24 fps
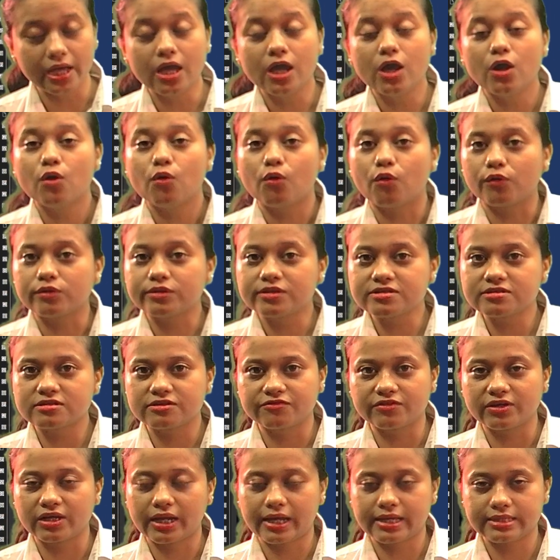or the
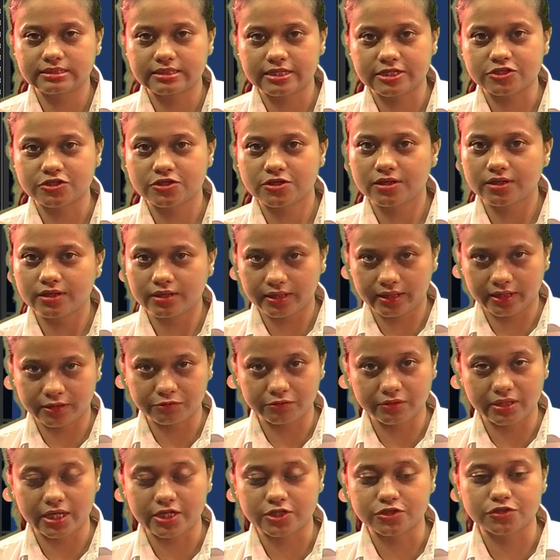civilizational
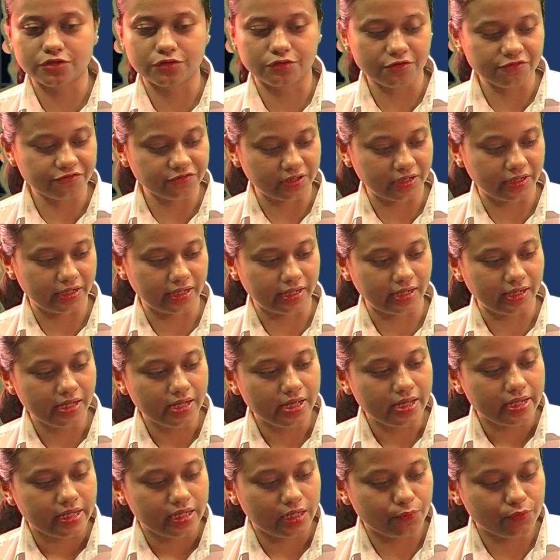education of India.
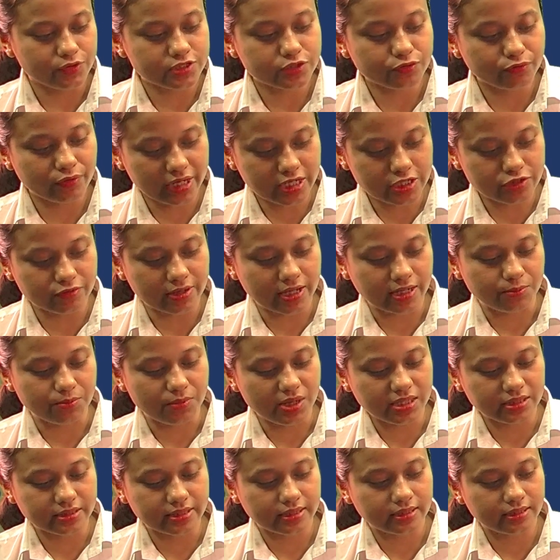He was quick to admit
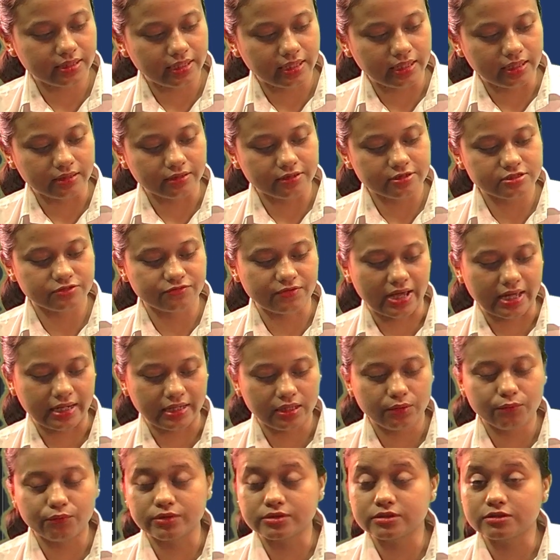that the Indus Valley
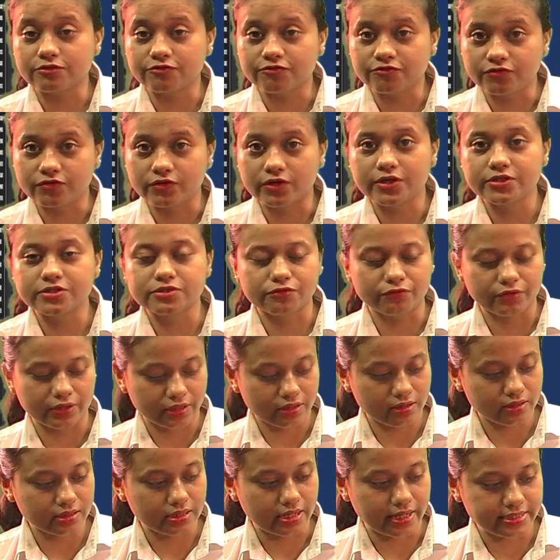was the first
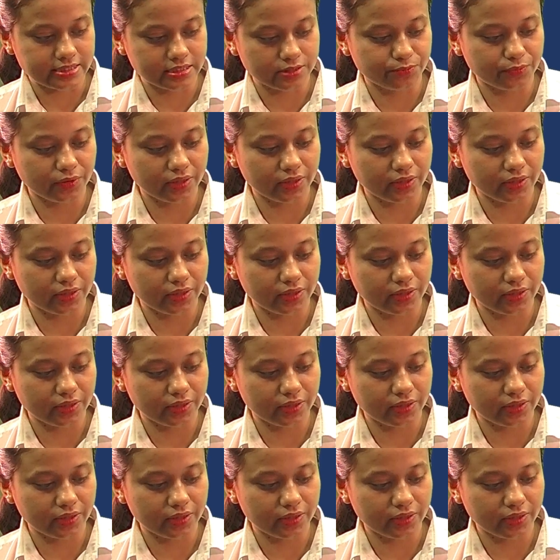recognizable